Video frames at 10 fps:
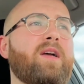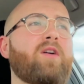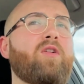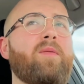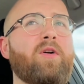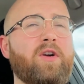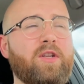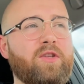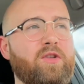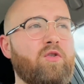Although I'm not
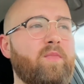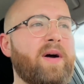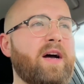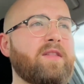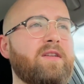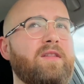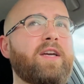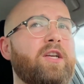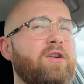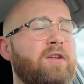going to do the whole pandering,
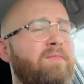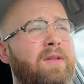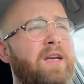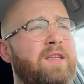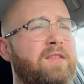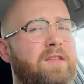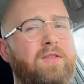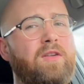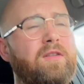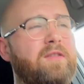God bless the
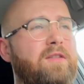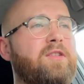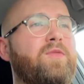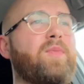doctors,